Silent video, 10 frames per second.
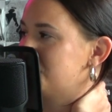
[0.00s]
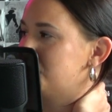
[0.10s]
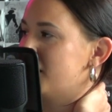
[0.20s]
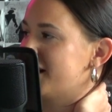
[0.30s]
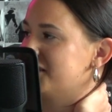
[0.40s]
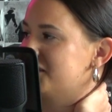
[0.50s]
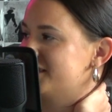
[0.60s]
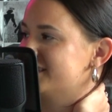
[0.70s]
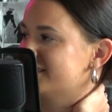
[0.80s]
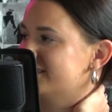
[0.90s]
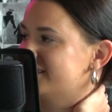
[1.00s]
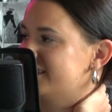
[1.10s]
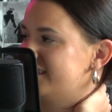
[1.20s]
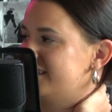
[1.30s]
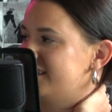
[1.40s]
Wild.
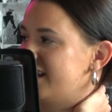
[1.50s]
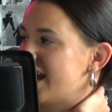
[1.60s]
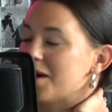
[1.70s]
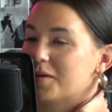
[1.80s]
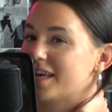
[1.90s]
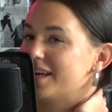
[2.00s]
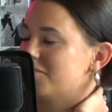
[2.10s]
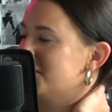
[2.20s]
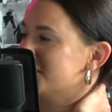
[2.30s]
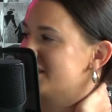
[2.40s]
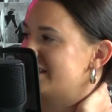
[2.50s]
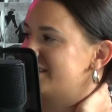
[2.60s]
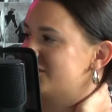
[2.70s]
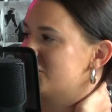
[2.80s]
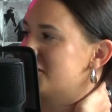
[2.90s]
And we hit 1
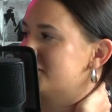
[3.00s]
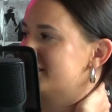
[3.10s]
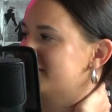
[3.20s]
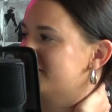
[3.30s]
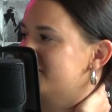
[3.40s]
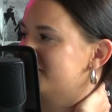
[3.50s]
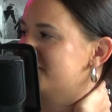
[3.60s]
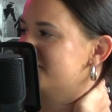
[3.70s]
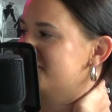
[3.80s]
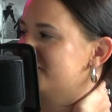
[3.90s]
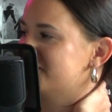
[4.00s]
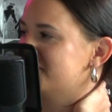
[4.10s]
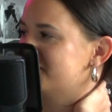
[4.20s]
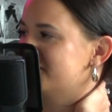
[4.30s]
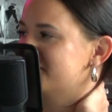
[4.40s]
million streams.
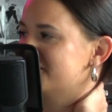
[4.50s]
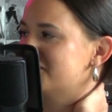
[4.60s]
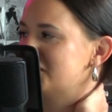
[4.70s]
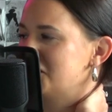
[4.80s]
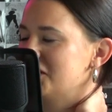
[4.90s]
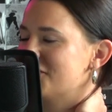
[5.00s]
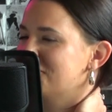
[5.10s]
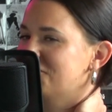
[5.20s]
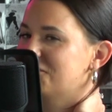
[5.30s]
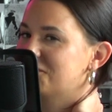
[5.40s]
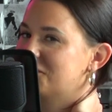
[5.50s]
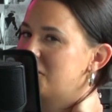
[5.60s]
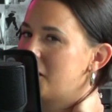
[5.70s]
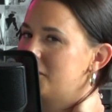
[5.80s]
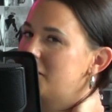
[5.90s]
So yeah,
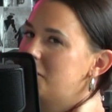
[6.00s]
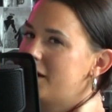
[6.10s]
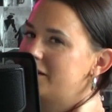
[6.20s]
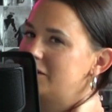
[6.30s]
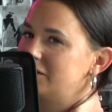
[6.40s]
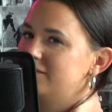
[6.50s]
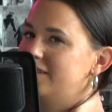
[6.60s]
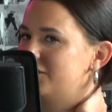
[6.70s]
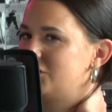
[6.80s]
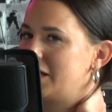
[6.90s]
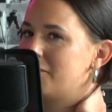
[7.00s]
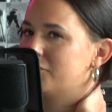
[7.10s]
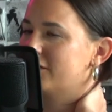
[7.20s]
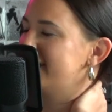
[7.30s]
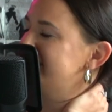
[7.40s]
pop a bottle of champ
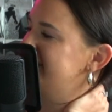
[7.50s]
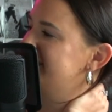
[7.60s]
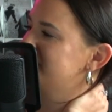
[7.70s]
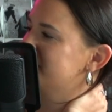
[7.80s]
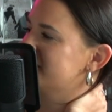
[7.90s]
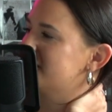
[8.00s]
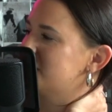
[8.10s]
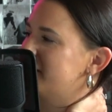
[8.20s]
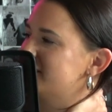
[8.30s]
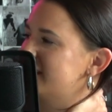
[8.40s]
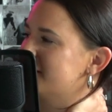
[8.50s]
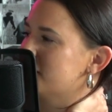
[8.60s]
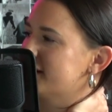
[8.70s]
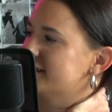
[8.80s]
for us because we have to take a break